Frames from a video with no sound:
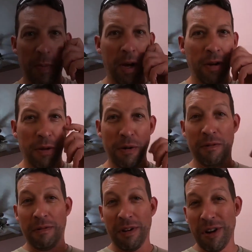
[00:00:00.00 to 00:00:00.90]
about
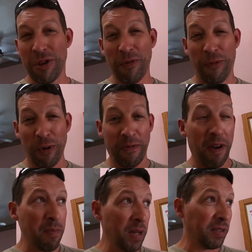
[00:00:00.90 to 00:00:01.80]
another
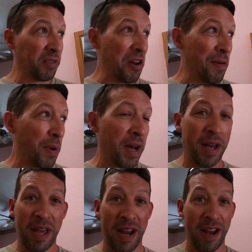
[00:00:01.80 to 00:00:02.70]
45 minutes has gone
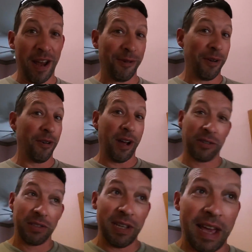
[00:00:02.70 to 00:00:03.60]
by, and now they're actually